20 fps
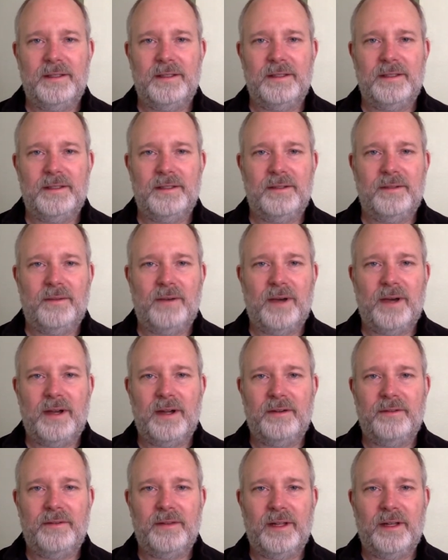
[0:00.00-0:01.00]
Just the
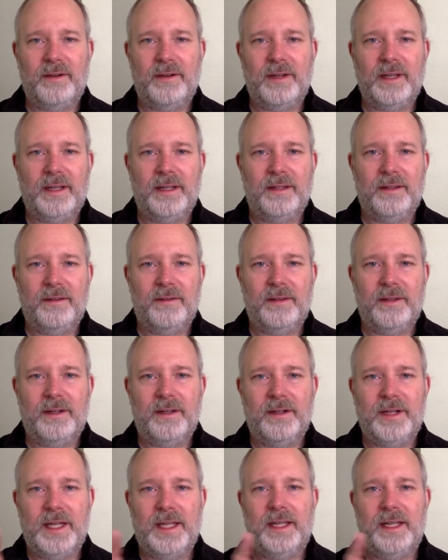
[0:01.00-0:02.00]
water flowing through the
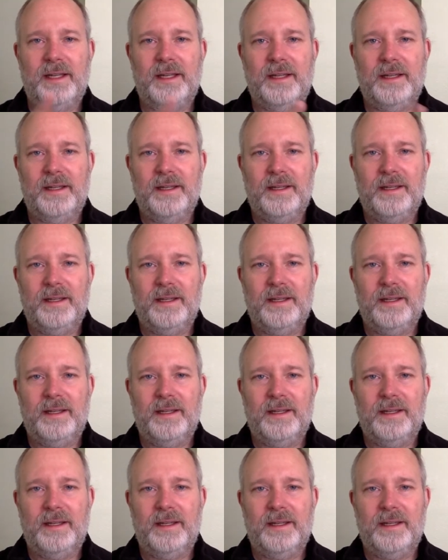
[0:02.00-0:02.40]
creek.